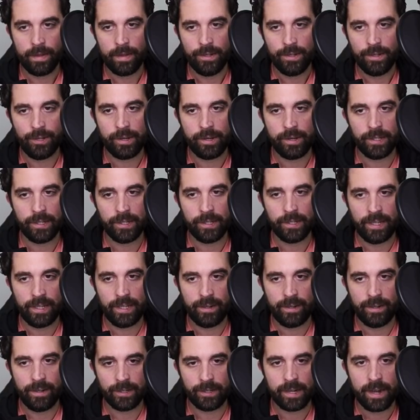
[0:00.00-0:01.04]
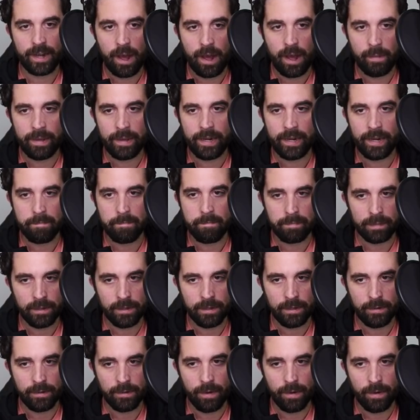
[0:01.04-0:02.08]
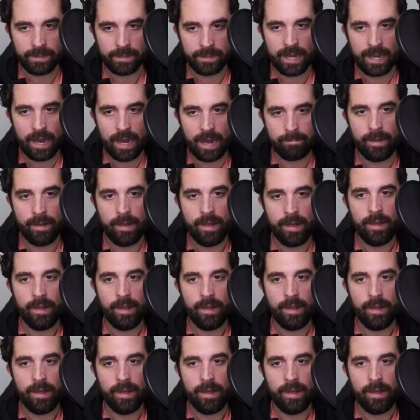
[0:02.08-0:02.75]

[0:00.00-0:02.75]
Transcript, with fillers: So you can see there's common and blue up top.